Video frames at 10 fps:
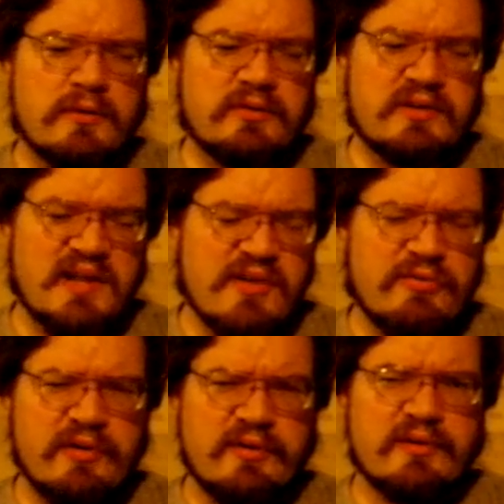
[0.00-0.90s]

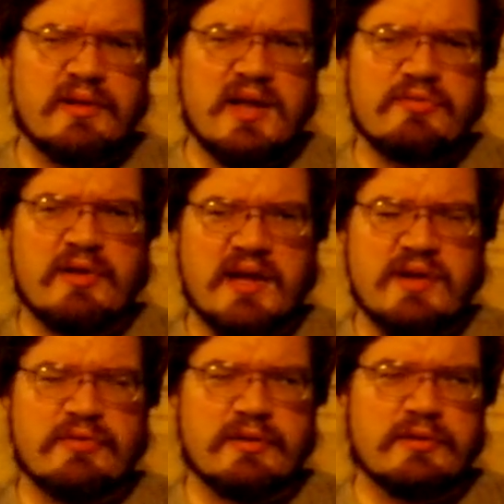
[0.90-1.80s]
Never, ever,
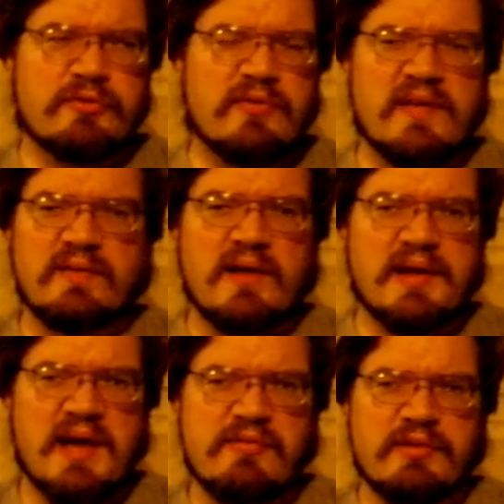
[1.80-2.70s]
ever do they like
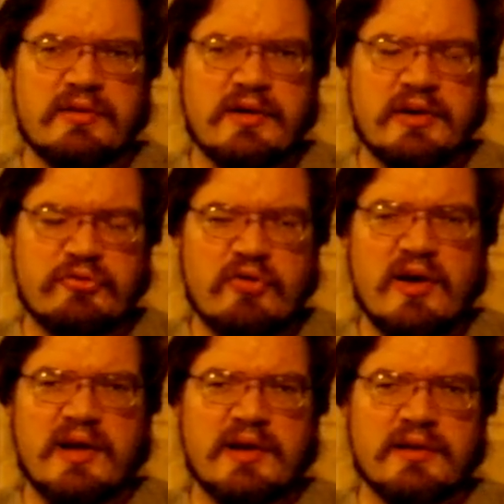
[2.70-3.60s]
having an
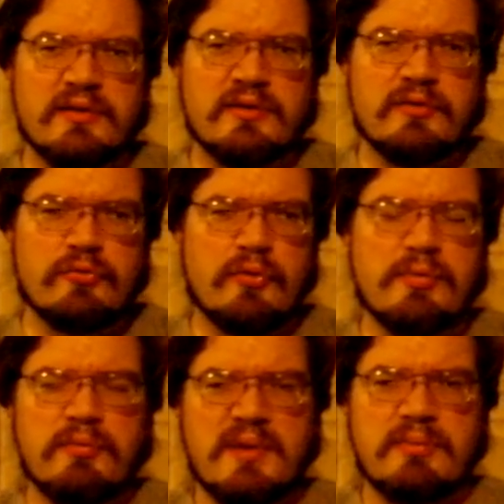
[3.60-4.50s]
entire group
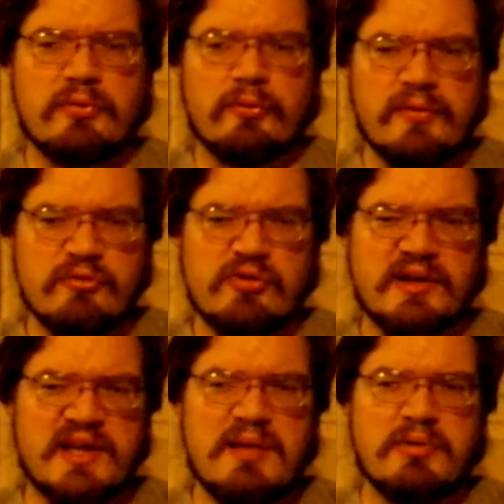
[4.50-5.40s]
of people who they're trying to
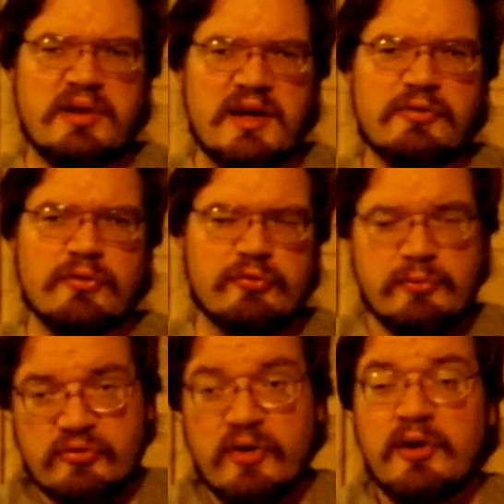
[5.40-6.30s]
keep in ignorance,
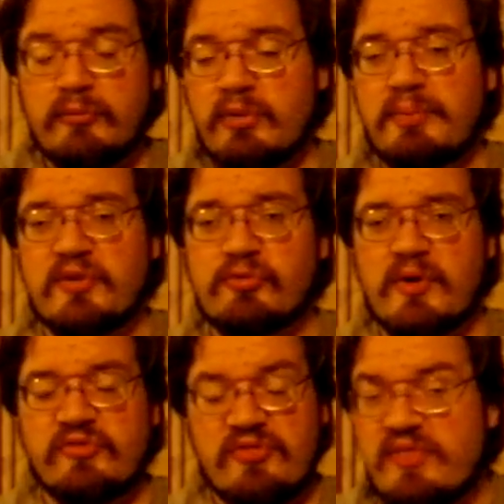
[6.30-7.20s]
which
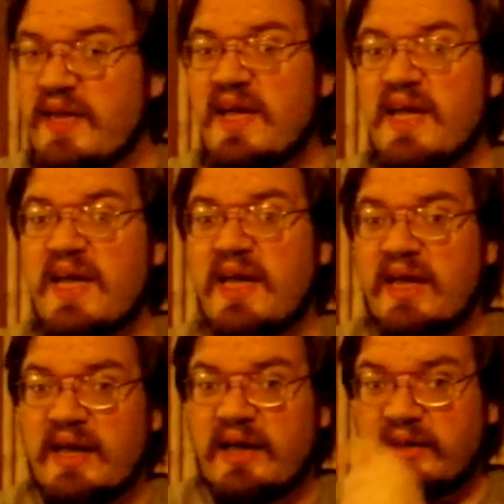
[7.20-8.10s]
perpetuates
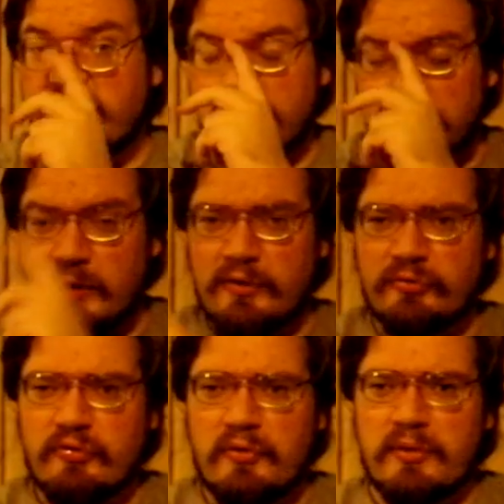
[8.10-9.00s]
their
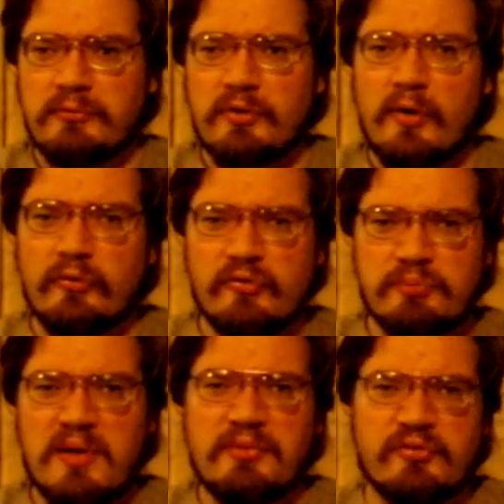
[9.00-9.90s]
long-term goals as
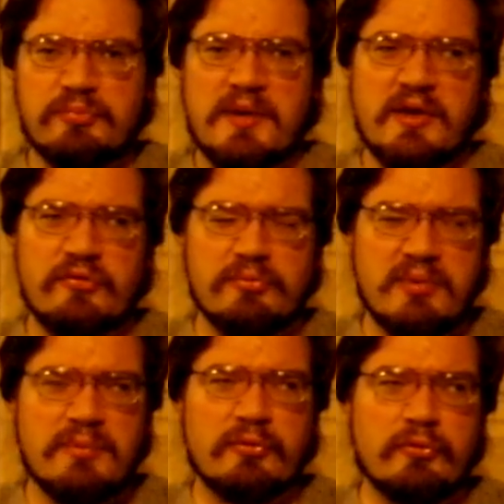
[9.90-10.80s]
public speakers and
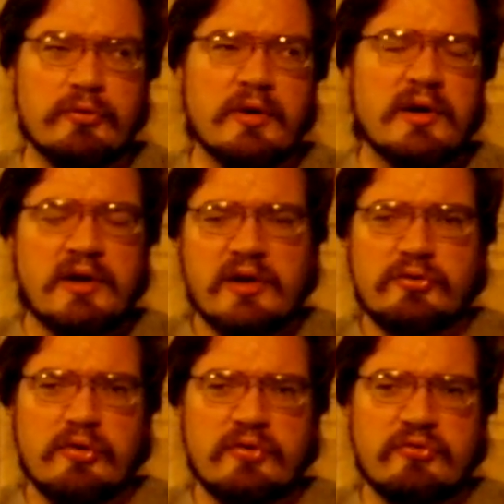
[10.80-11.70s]
people who are
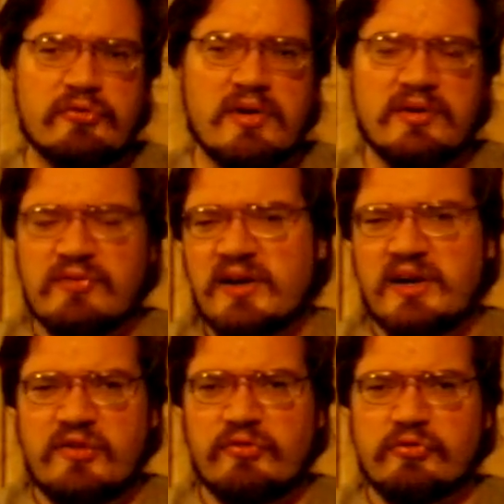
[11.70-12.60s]
non-constructive
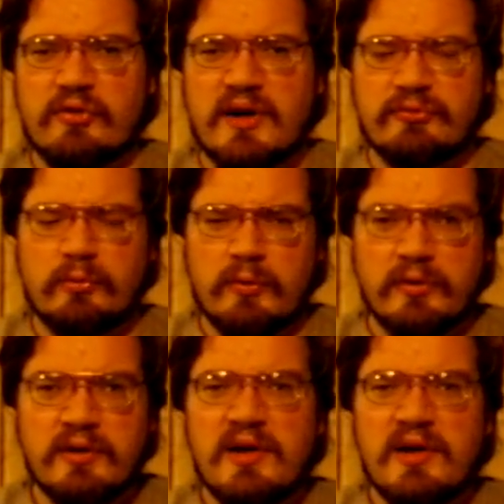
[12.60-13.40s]
entities that don't have to work.